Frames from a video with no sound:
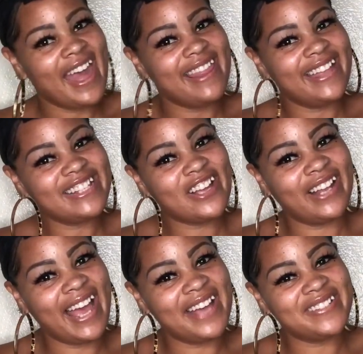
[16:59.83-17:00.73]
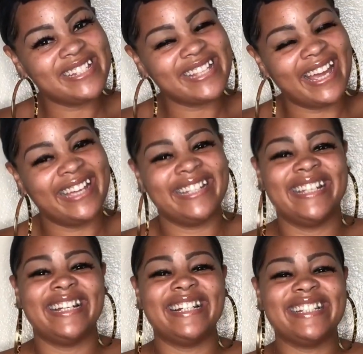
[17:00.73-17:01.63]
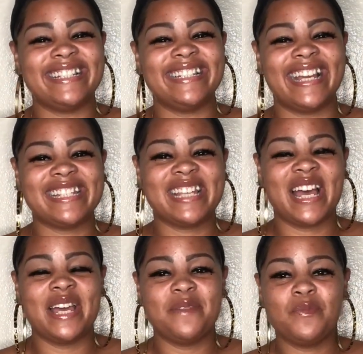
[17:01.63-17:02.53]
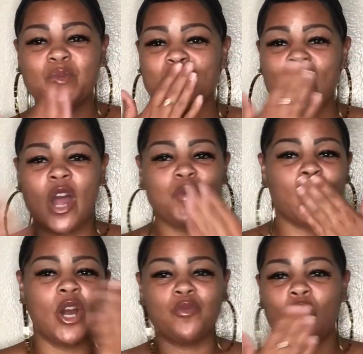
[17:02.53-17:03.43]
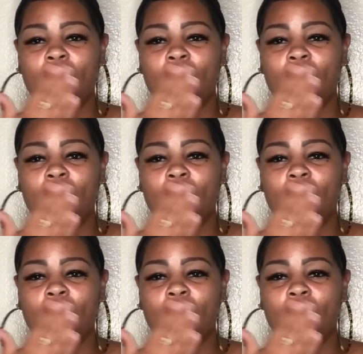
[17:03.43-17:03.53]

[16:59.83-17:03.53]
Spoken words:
that's all I have to say. Until next time, I will